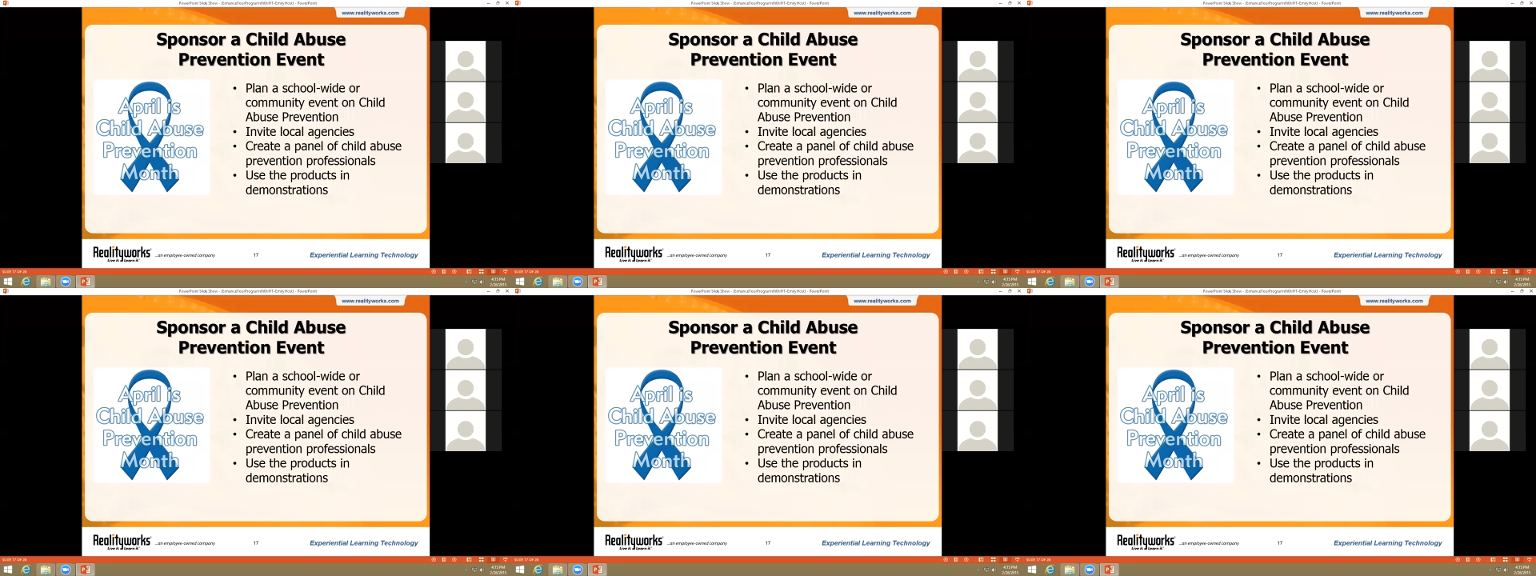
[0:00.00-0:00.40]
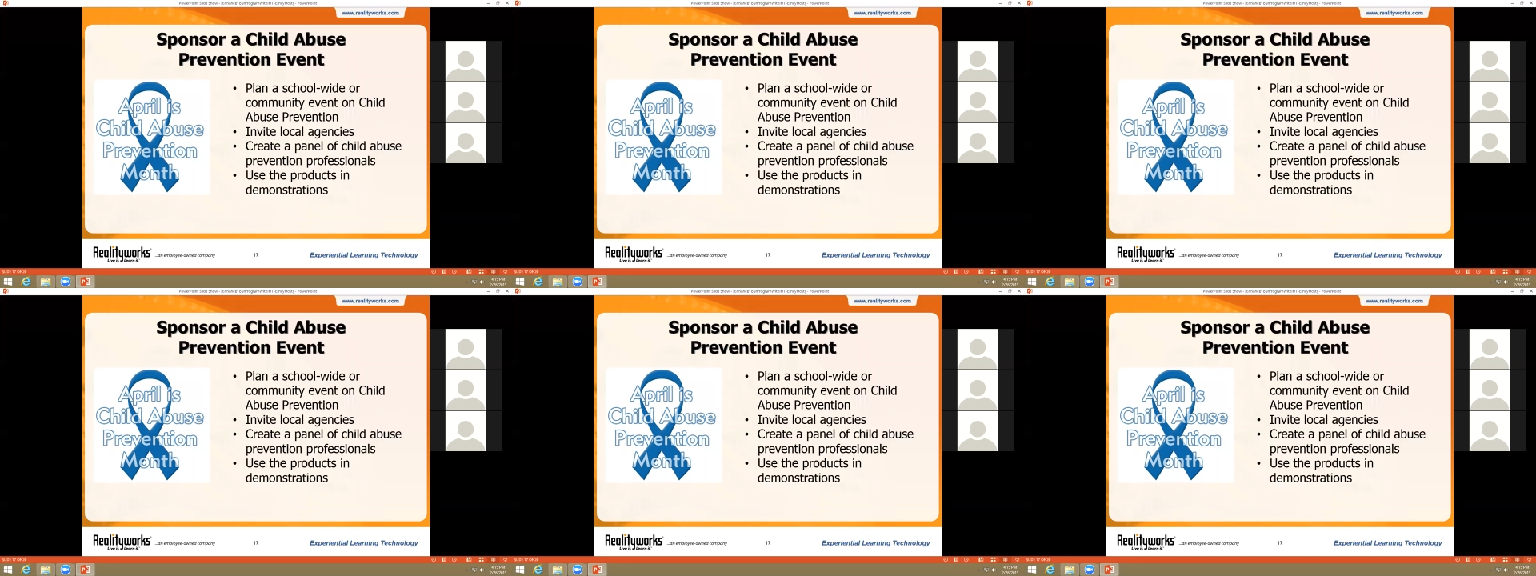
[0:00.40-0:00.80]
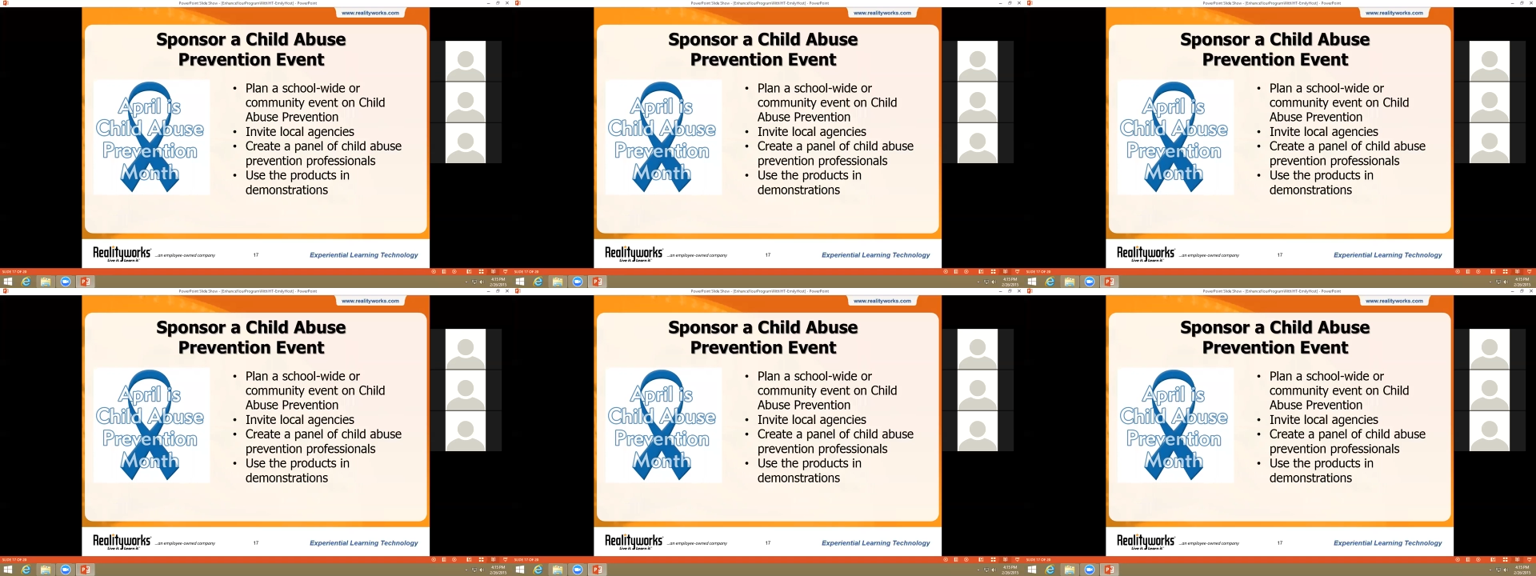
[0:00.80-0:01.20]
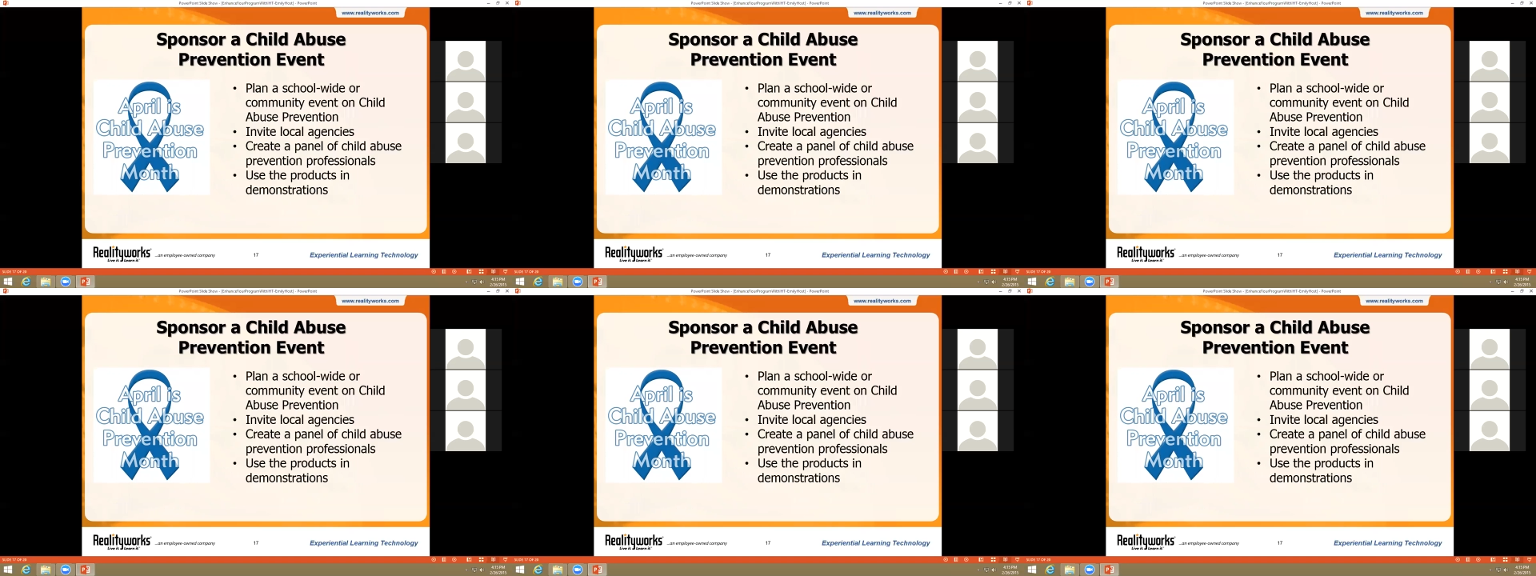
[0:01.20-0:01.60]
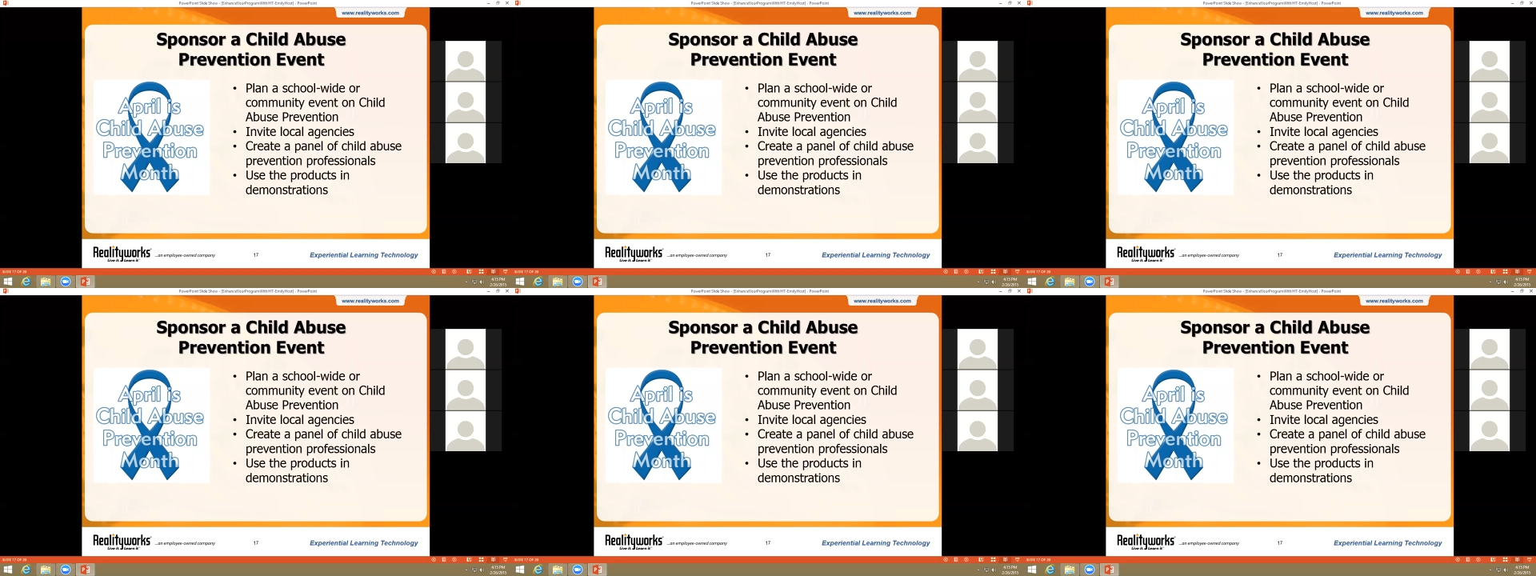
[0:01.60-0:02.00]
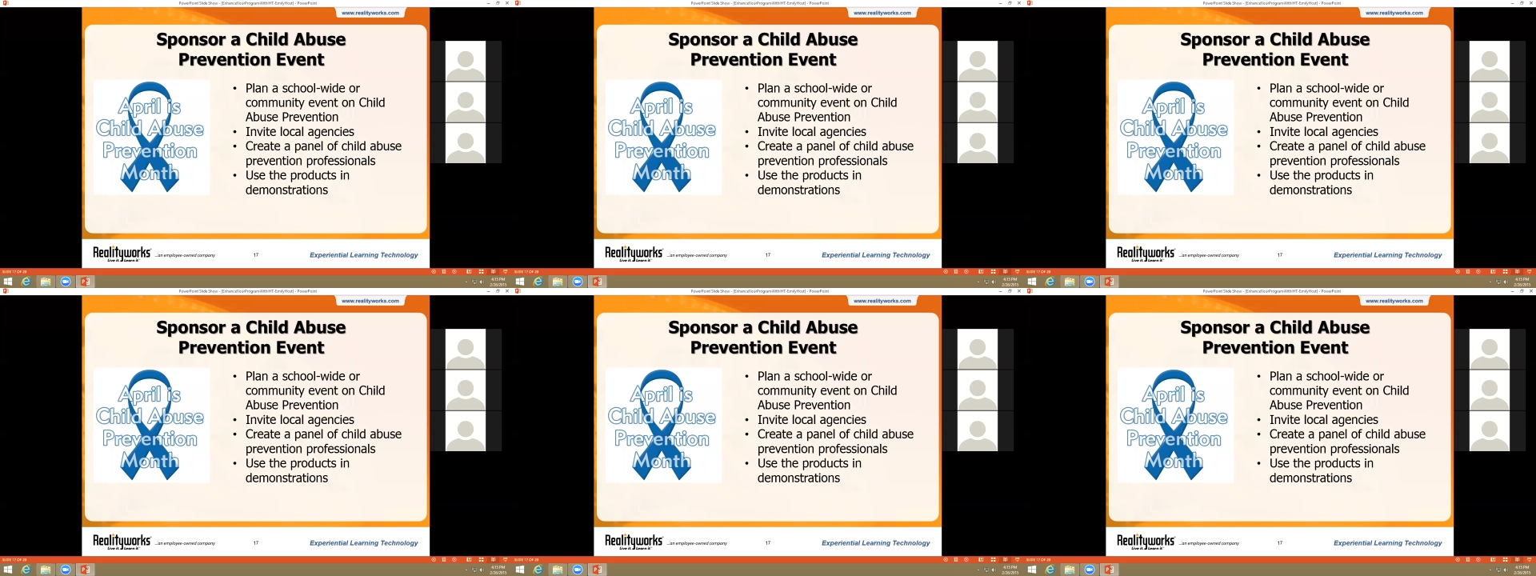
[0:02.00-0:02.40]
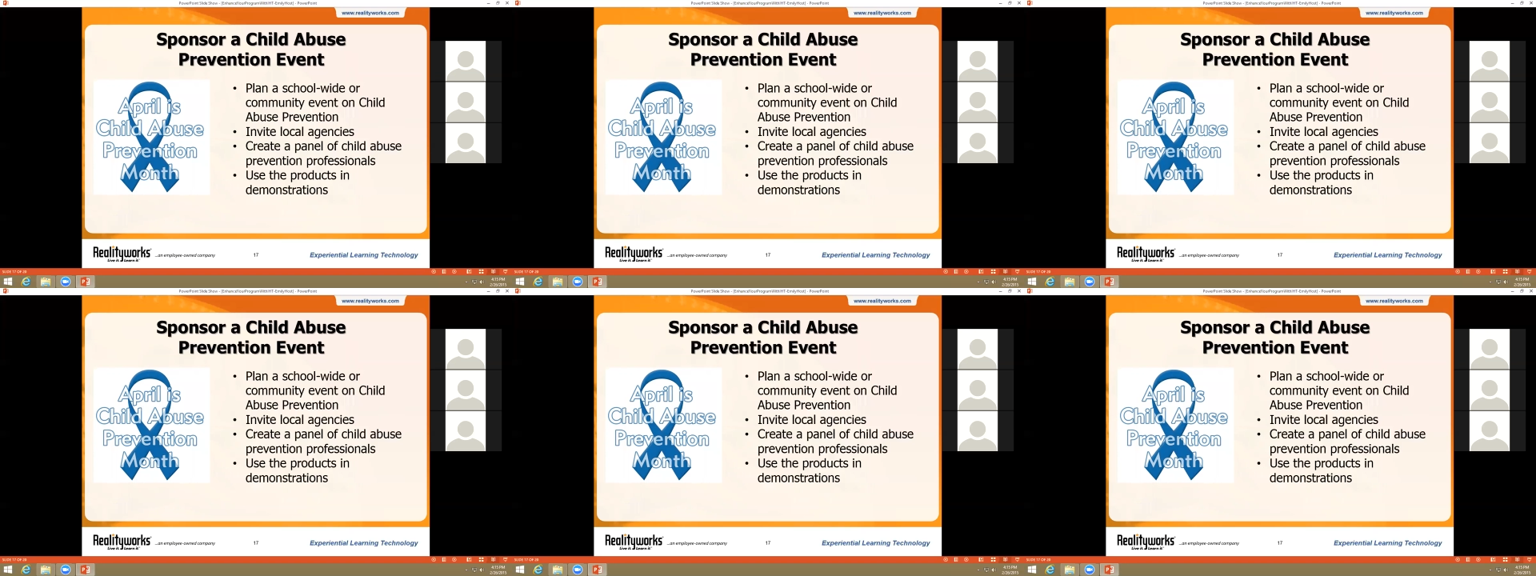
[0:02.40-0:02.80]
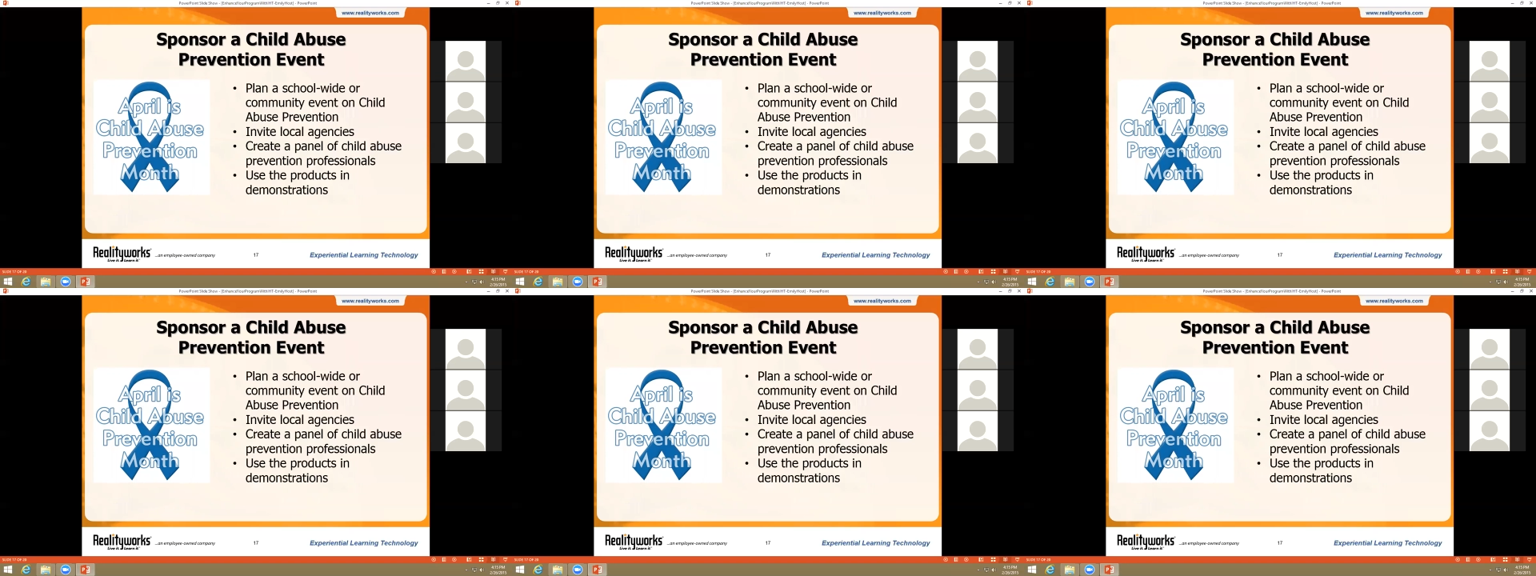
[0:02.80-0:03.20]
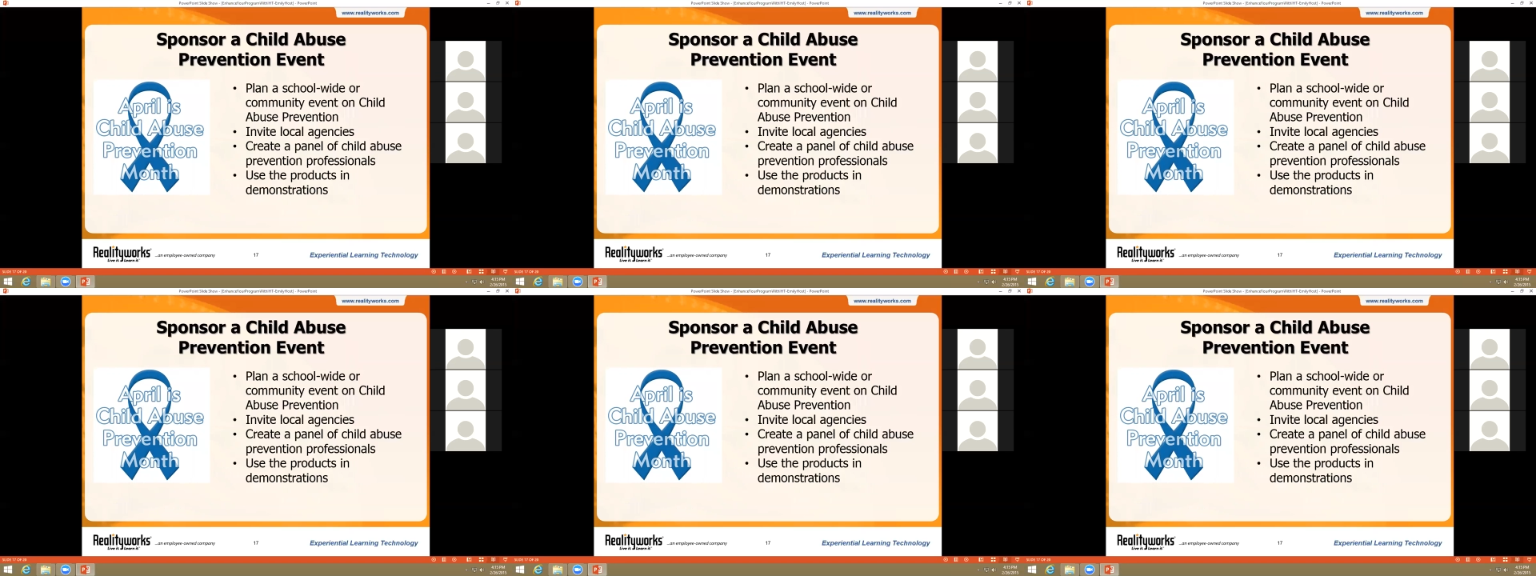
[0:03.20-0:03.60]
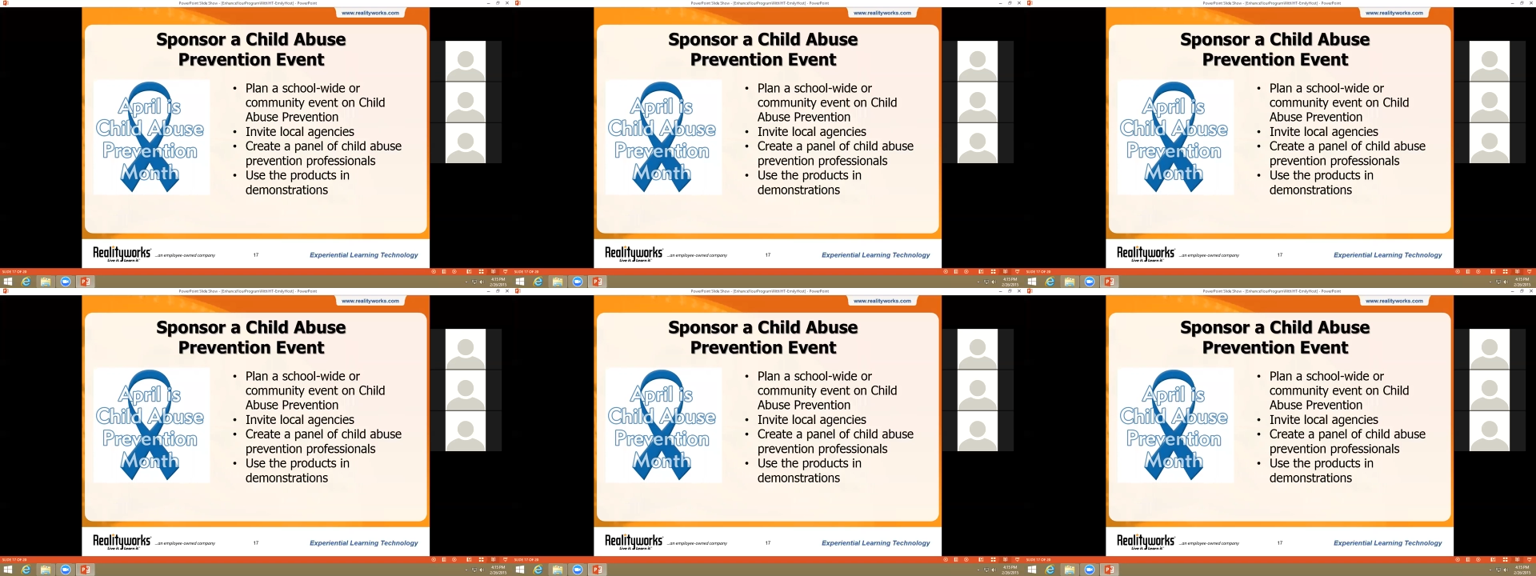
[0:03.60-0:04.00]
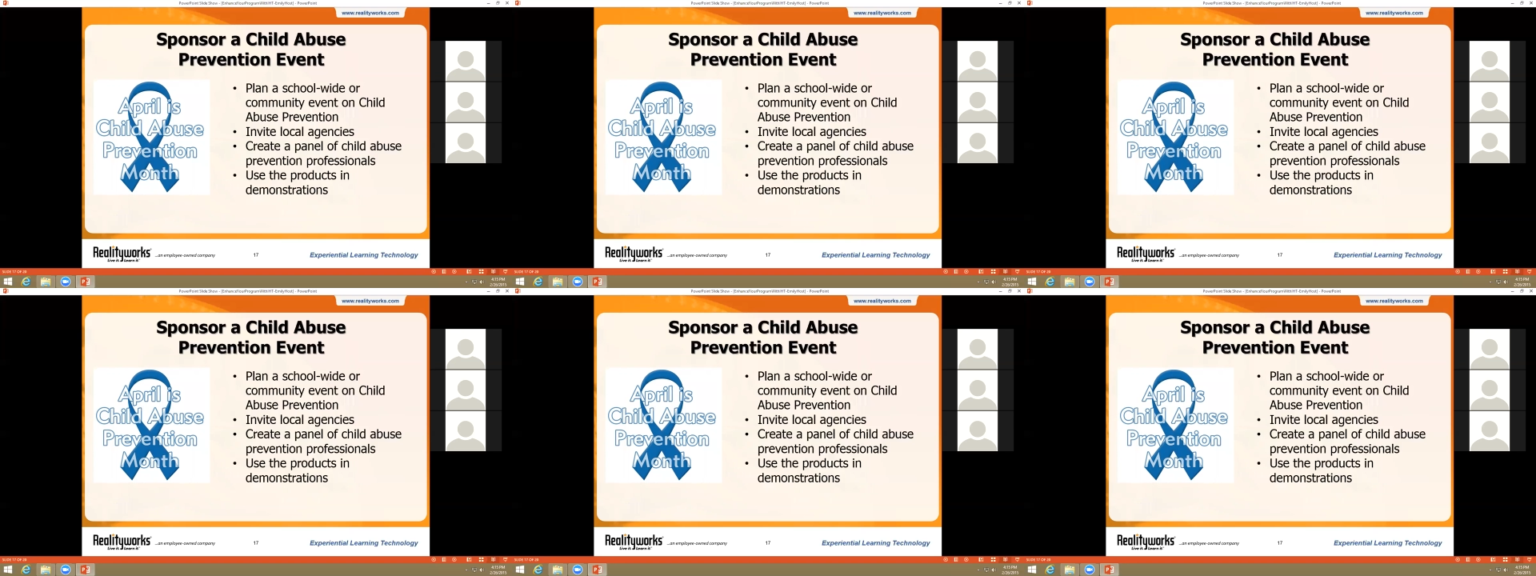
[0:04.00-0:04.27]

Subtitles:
[unreadable: no face in view]